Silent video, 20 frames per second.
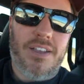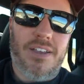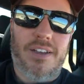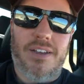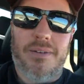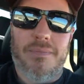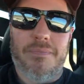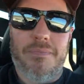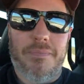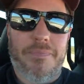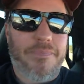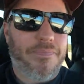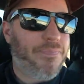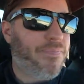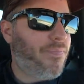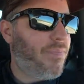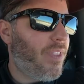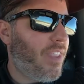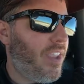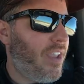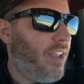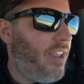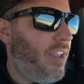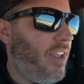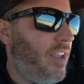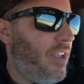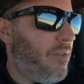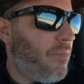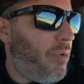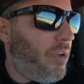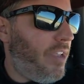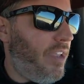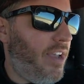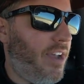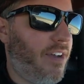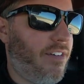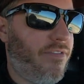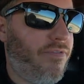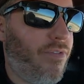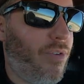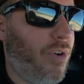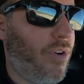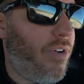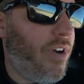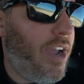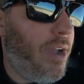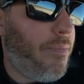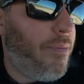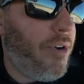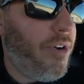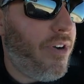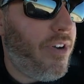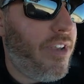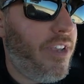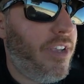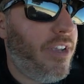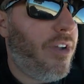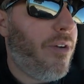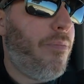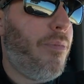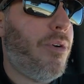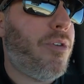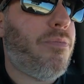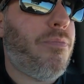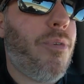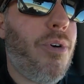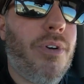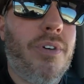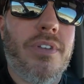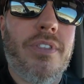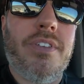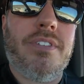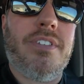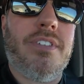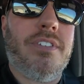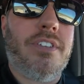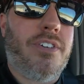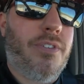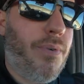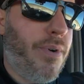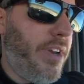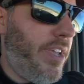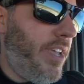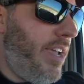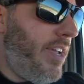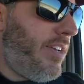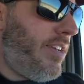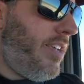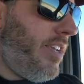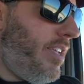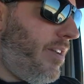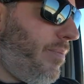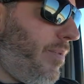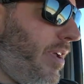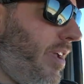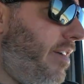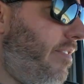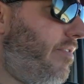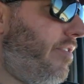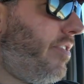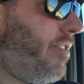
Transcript: Um, but yeah, Ford Raptor EcoBoost motor. This is a 2018. We have